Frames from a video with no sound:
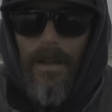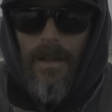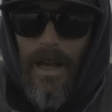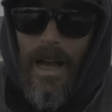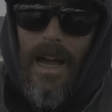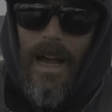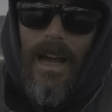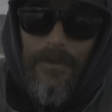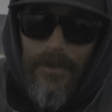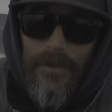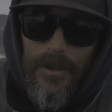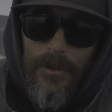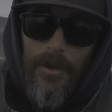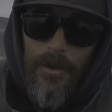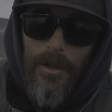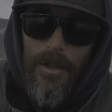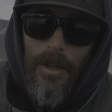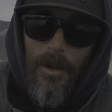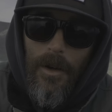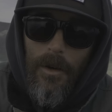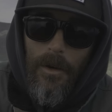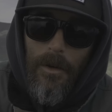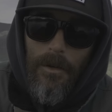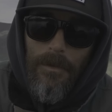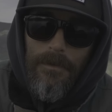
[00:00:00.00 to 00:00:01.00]
I have to
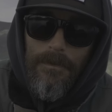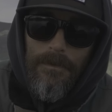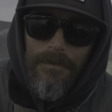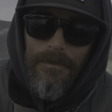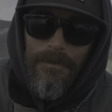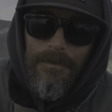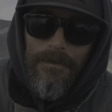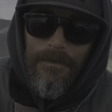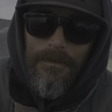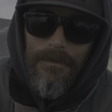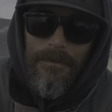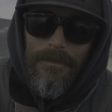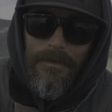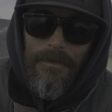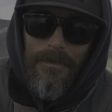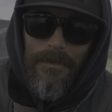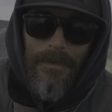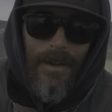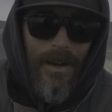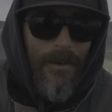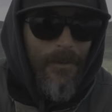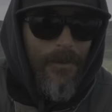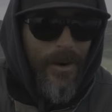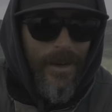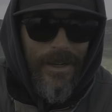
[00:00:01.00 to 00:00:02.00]
drill a hole.
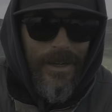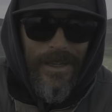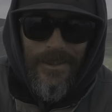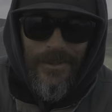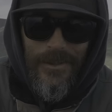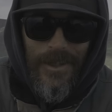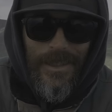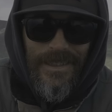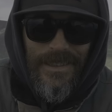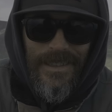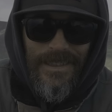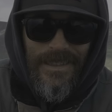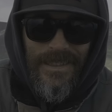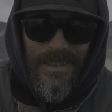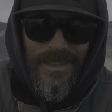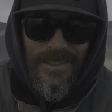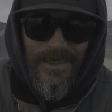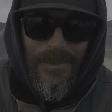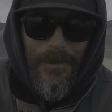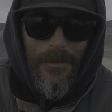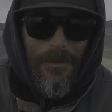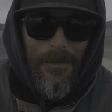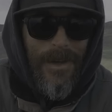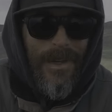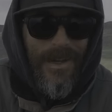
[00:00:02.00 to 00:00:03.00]
I've already addressed this
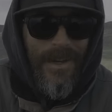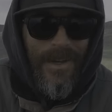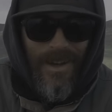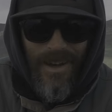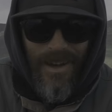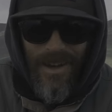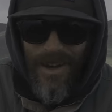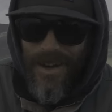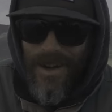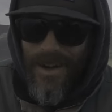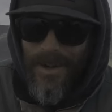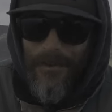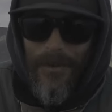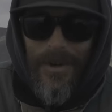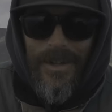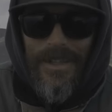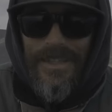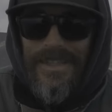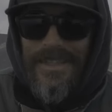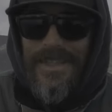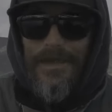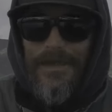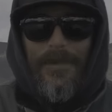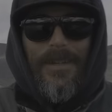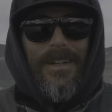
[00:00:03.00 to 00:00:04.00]
issue, but I'm
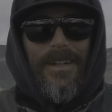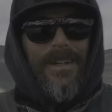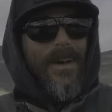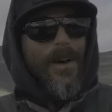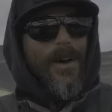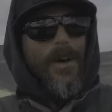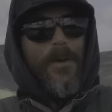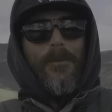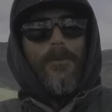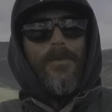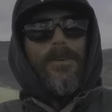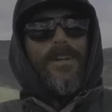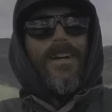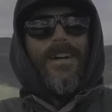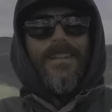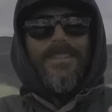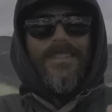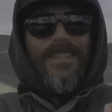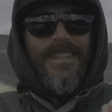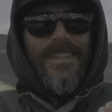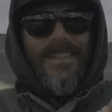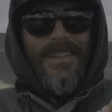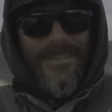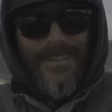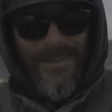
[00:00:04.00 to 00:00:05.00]
already deep in on
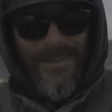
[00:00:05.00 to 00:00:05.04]
production,